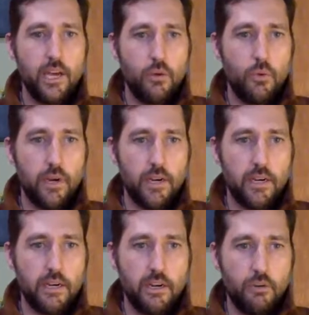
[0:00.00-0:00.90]

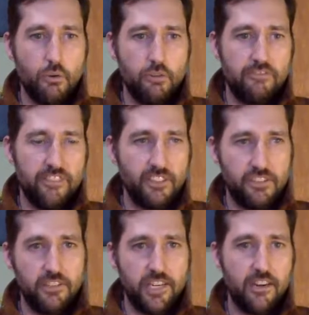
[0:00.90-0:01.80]
where we're
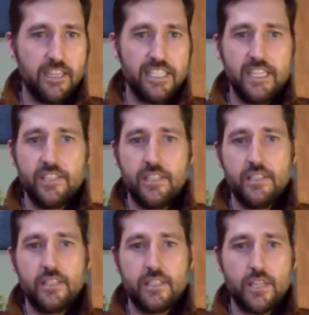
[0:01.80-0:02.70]
filtering our
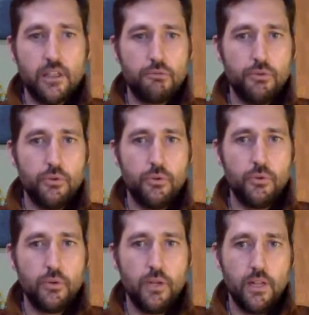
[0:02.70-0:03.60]
decisions
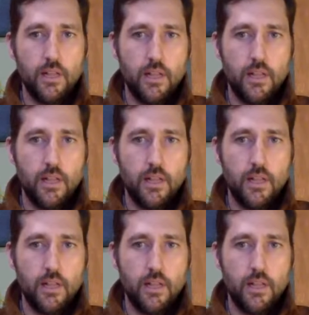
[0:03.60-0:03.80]
through